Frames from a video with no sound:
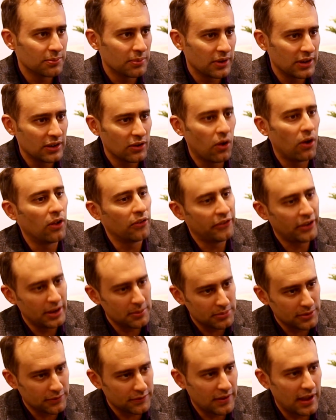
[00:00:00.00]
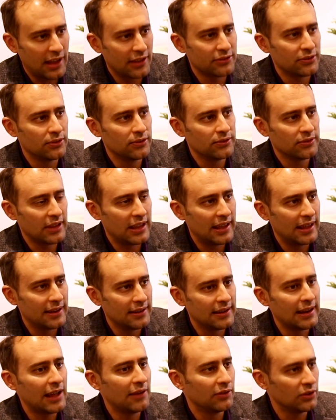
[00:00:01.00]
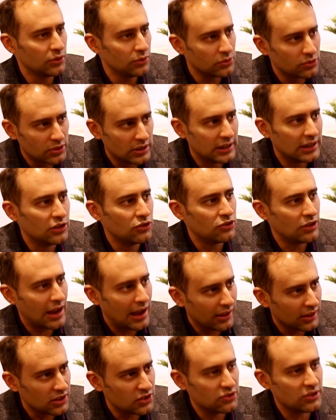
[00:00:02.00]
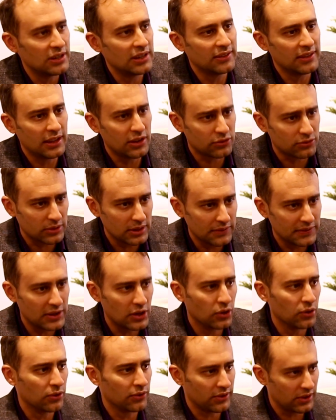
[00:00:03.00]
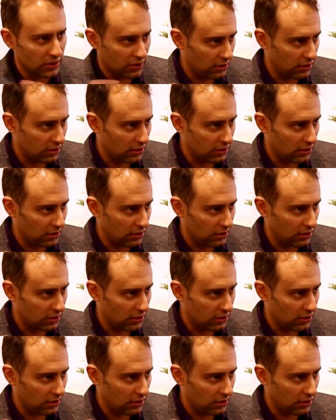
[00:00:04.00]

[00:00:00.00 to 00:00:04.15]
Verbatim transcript: but in all types of fossils and in evolution and geology and the history of the Earth.